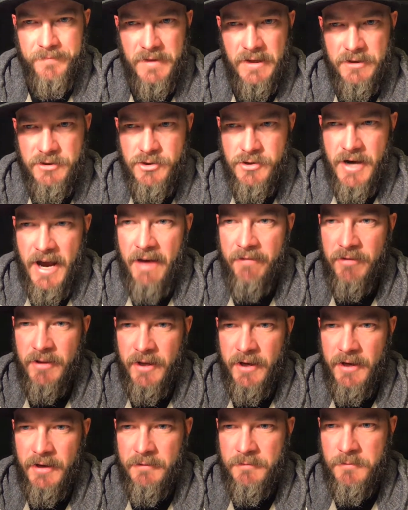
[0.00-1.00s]

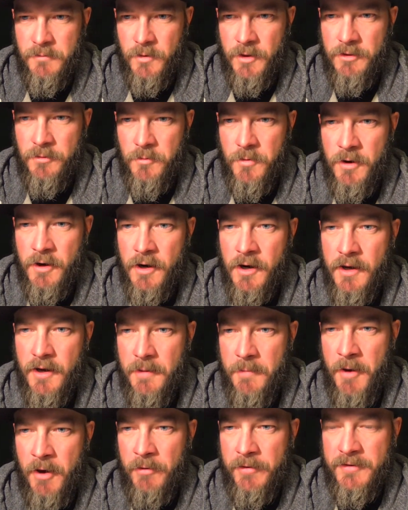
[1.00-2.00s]
traveling with work.
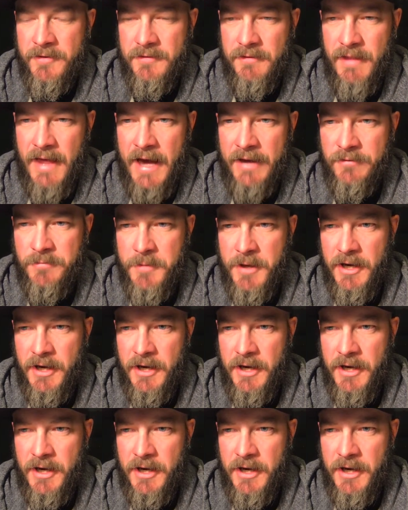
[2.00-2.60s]
I'm always last